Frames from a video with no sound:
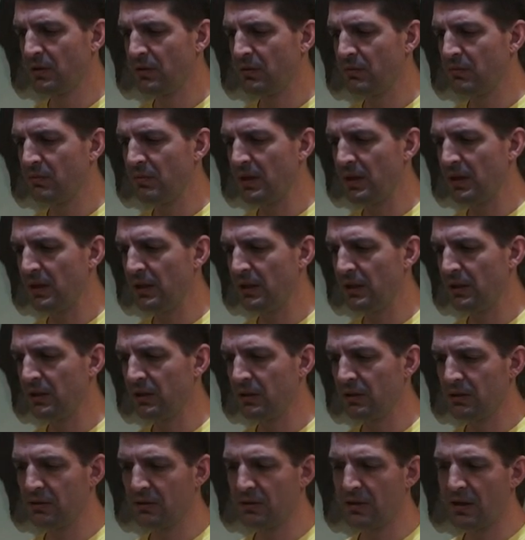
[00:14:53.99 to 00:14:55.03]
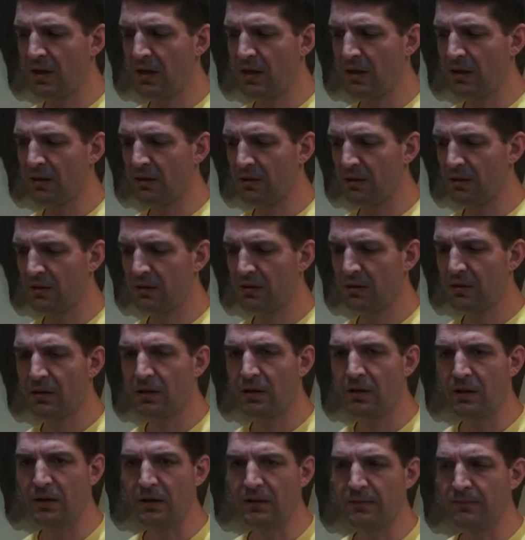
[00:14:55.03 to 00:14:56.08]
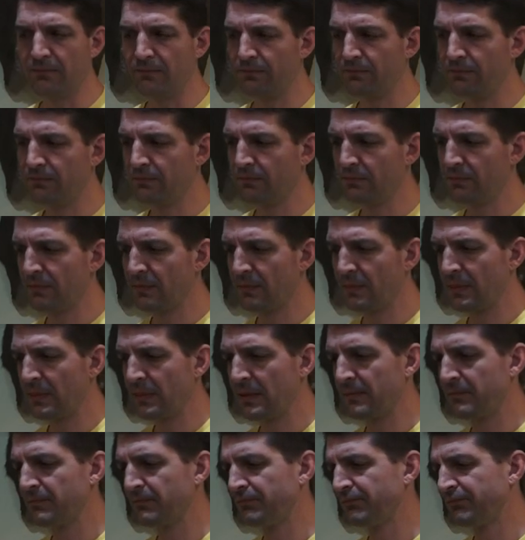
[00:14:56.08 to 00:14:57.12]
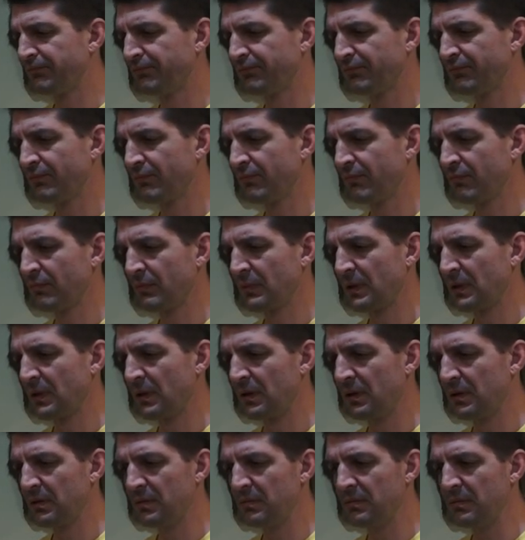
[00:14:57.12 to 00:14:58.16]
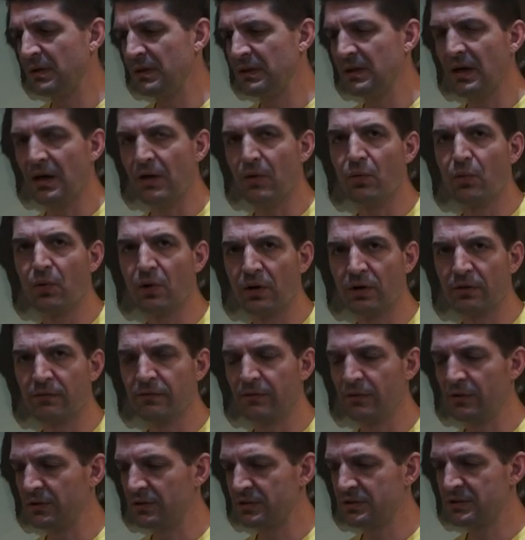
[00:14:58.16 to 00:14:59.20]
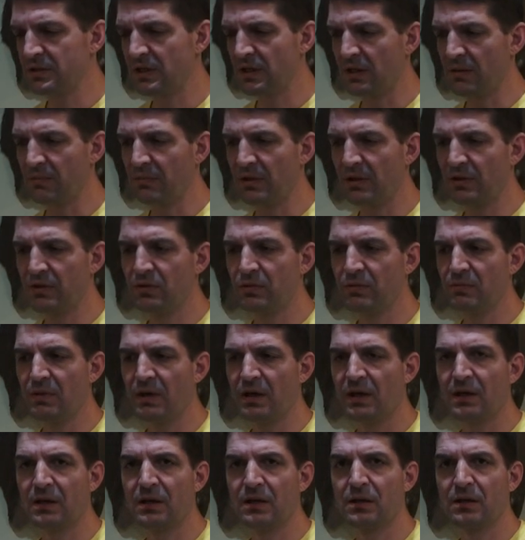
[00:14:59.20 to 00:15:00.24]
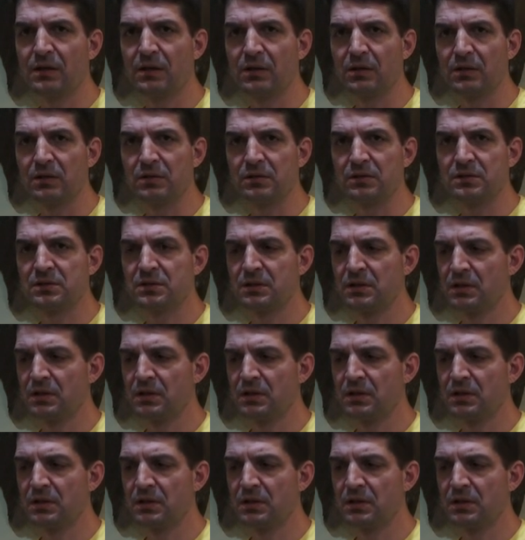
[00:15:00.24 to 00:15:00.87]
may not work for your setup. They do make clickers